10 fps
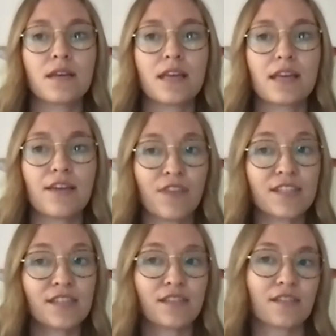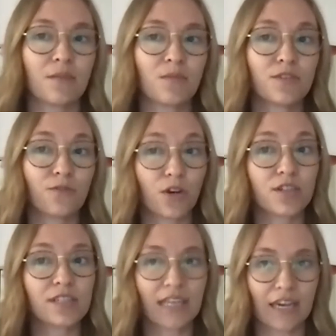if this is someone's
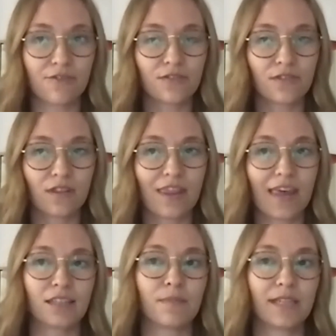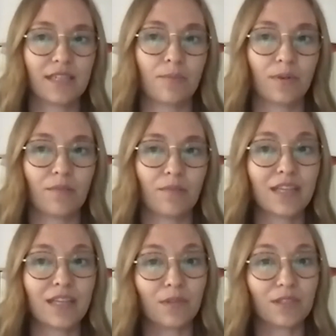first gift, that's my template.
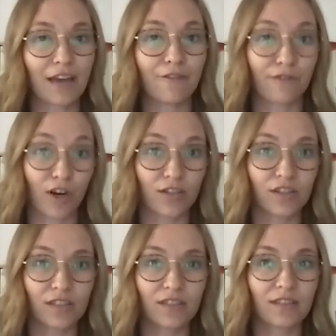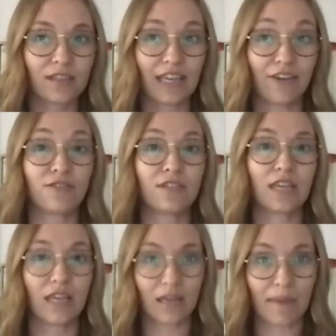My template's that first gift email.